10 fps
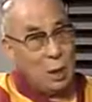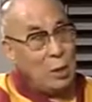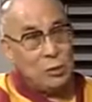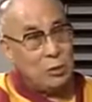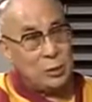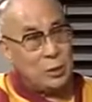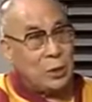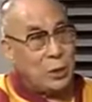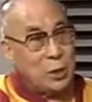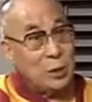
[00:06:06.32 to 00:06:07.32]
usually
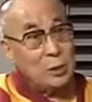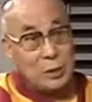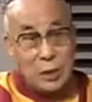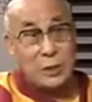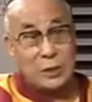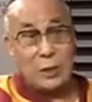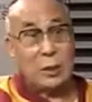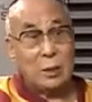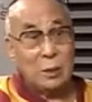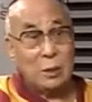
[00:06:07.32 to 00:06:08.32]
say realistic.
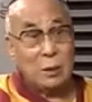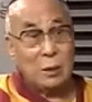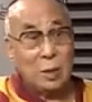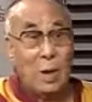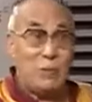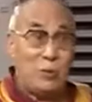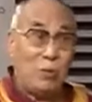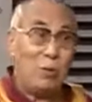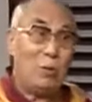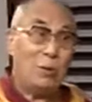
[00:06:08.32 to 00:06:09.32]
After
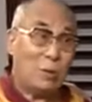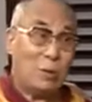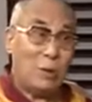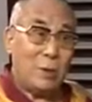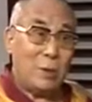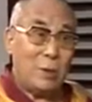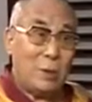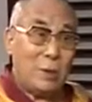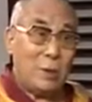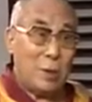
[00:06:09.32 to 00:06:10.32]
all,
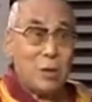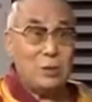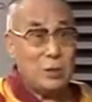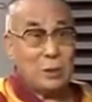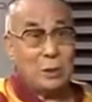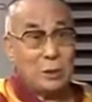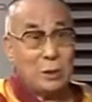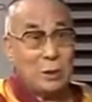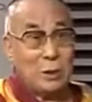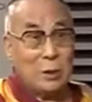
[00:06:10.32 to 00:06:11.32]
culture,
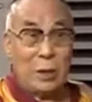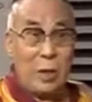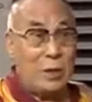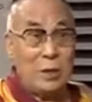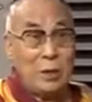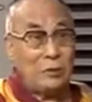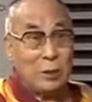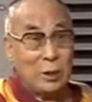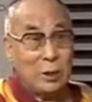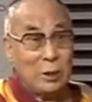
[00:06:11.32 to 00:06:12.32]
any
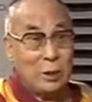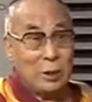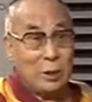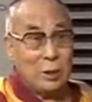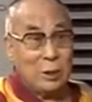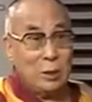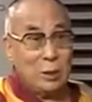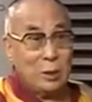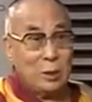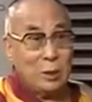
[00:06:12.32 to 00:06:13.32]
country,
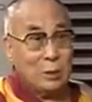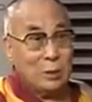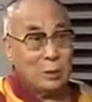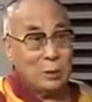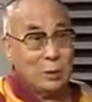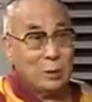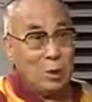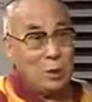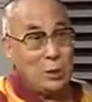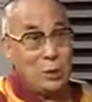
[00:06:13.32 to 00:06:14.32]
is
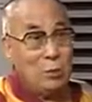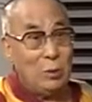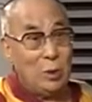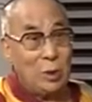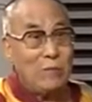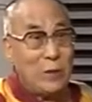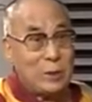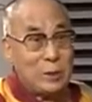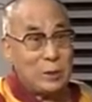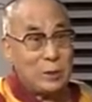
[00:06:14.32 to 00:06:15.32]
not newly
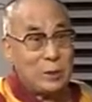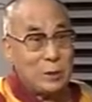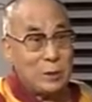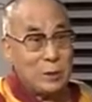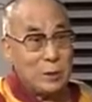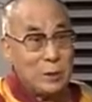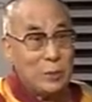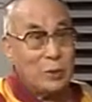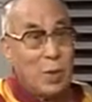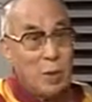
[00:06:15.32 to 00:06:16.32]
invented,
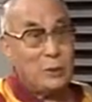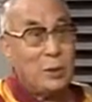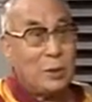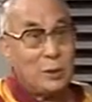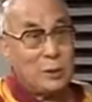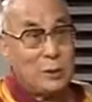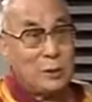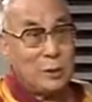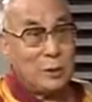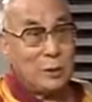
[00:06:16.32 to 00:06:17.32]
but 1,000 years
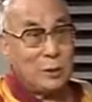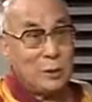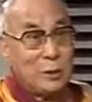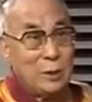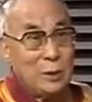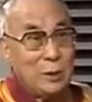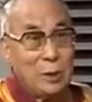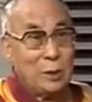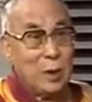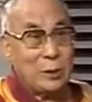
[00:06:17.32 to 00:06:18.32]

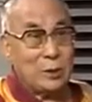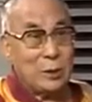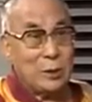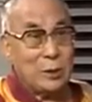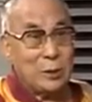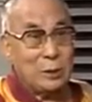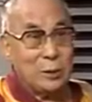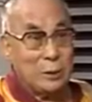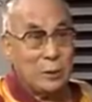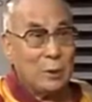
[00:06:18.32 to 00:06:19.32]
that culture, you
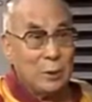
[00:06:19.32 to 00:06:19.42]
see,